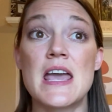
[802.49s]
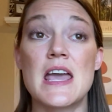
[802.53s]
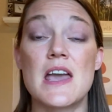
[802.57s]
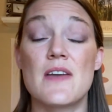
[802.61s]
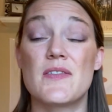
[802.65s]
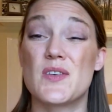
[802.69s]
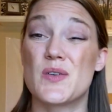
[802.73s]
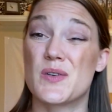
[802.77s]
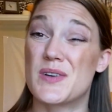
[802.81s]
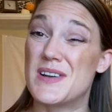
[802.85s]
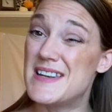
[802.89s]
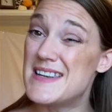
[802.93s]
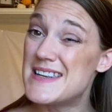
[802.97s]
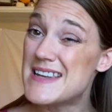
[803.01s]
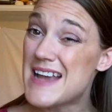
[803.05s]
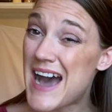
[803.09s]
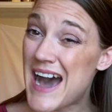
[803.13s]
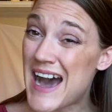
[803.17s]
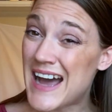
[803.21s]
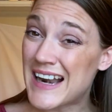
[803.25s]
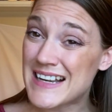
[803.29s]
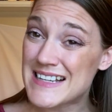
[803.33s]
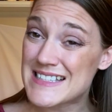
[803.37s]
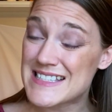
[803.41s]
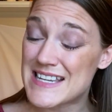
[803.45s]
If you're
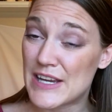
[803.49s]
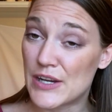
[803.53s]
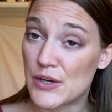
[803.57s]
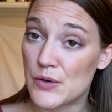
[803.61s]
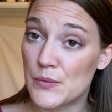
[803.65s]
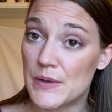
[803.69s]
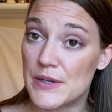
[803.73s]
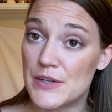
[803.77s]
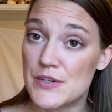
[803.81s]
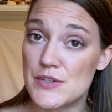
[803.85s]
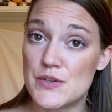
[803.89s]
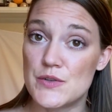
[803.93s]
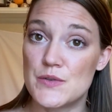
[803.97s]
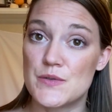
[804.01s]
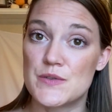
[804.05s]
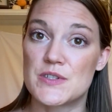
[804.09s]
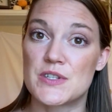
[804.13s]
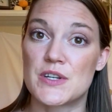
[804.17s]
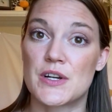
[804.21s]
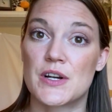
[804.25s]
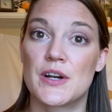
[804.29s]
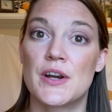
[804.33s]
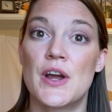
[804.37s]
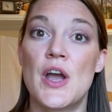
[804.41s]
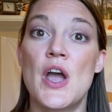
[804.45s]
not a Tailwind
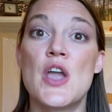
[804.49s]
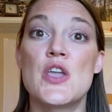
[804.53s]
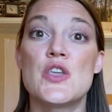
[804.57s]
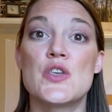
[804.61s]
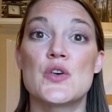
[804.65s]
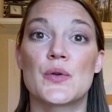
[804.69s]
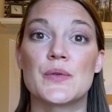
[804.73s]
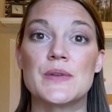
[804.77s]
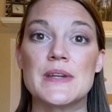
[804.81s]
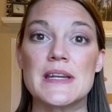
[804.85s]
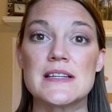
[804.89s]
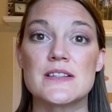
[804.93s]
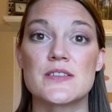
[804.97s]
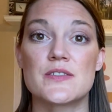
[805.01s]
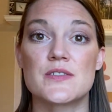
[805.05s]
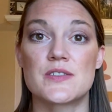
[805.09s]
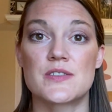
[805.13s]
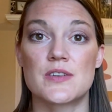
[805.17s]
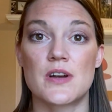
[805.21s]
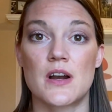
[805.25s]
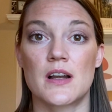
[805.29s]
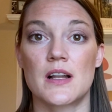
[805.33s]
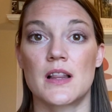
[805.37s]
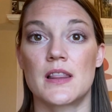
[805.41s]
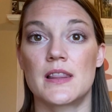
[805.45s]
user, you'll need to
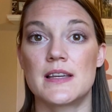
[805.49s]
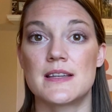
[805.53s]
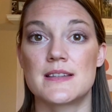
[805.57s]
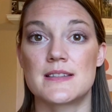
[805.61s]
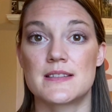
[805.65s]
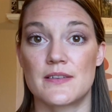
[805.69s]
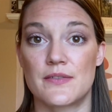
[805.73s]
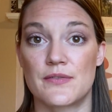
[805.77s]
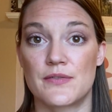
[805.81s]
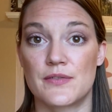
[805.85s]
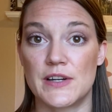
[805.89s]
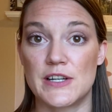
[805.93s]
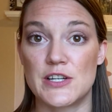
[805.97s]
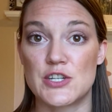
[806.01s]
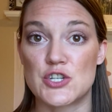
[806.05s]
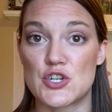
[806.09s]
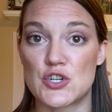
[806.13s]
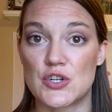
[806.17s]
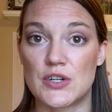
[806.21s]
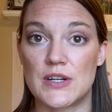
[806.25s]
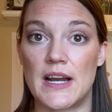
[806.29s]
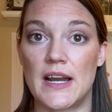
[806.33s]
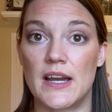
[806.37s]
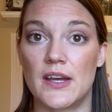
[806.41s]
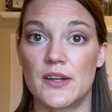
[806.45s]
start at least a free
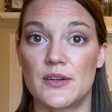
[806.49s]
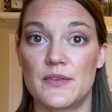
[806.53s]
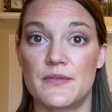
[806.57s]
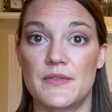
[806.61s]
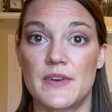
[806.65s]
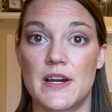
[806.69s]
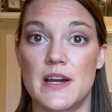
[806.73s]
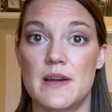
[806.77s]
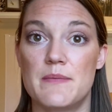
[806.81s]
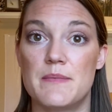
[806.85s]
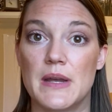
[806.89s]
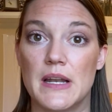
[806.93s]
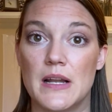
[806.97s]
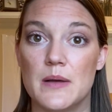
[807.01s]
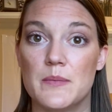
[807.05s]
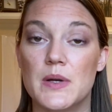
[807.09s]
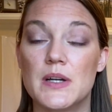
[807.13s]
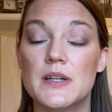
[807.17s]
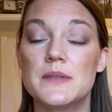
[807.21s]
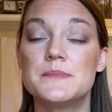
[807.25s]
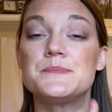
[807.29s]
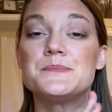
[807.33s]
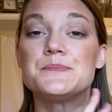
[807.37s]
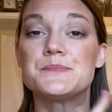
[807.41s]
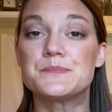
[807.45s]
trial at a very
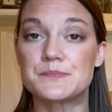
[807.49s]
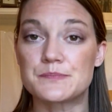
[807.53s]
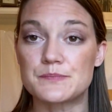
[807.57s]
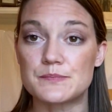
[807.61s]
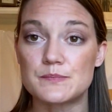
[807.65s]
minimum,